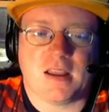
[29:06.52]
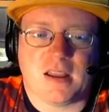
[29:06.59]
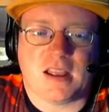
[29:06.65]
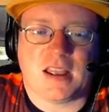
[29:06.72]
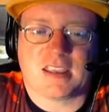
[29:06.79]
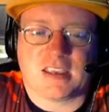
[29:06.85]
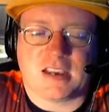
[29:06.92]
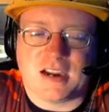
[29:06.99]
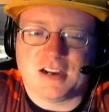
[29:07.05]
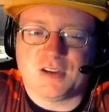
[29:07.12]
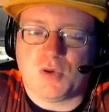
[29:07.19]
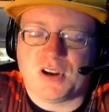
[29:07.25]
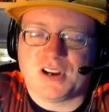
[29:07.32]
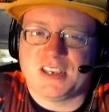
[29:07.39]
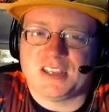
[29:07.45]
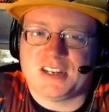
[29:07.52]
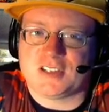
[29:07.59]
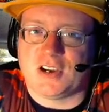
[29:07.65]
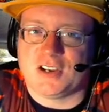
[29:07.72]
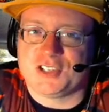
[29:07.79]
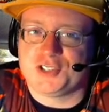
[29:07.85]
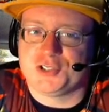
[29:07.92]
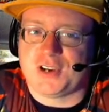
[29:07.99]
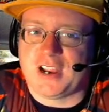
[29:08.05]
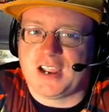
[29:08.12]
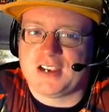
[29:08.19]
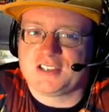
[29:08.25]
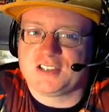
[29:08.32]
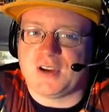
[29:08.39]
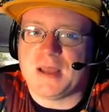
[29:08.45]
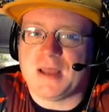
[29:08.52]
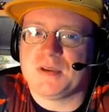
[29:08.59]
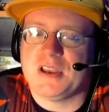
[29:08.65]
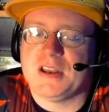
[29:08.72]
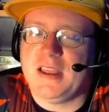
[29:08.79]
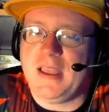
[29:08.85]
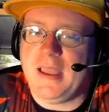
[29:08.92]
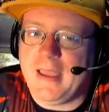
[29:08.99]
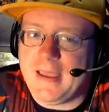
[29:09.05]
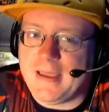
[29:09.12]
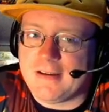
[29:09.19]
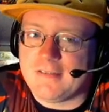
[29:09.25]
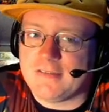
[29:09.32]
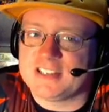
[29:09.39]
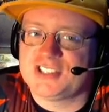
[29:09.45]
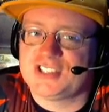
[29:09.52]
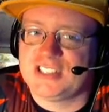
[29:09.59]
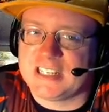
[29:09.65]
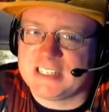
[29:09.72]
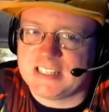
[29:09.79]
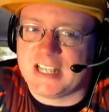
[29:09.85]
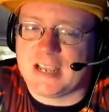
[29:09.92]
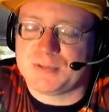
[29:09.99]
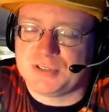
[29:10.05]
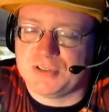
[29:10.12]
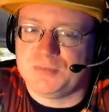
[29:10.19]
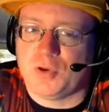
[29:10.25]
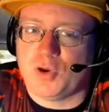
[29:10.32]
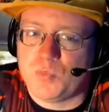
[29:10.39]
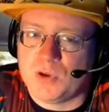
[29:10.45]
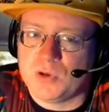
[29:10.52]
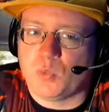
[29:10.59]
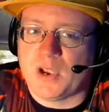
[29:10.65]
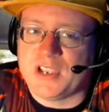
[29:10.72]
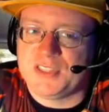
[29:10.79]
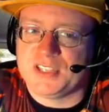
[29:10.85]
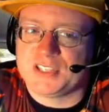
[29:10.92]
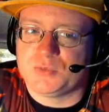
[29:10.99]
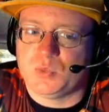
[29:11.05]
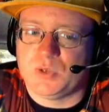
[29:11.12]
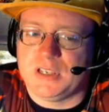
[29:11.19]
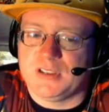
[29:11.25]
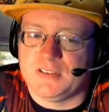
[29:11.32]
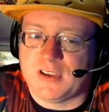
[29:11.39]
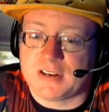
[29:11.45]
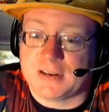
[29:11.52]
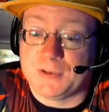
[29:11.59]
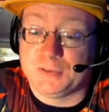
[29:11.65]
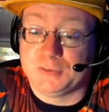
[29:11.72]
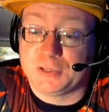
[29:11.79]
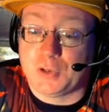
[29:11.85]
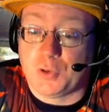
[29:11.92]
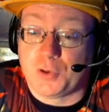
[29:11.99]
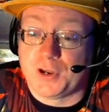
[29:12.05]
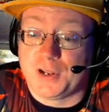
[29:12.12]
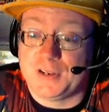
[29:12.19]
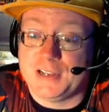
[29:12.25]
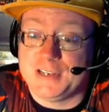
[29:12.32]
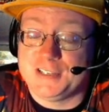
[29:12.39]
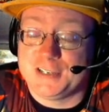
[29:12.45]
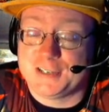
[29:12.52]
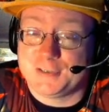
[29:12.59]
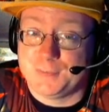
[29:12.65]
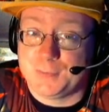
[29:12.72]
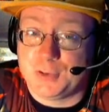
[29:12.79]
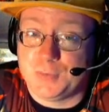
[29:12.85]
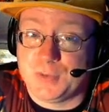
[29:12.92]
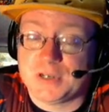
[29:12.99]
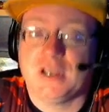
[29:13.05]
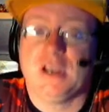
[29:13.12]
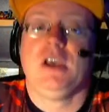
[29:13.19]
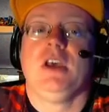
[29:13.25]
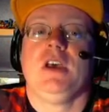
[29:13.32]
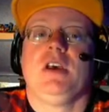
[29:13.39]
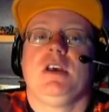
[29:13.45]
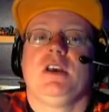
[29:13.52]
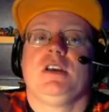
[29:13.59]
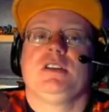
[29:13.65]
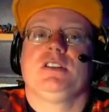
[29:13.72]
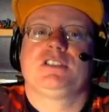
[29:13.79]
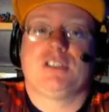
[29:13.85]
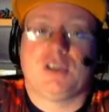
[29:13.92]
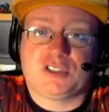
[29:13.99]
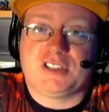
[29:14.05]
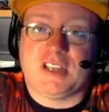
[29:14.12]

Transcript: I kind of want to get us on track, so I'm going to have a sixth episode of Pokemon White this week. In fact, I'm going to record it in just a moment. So stay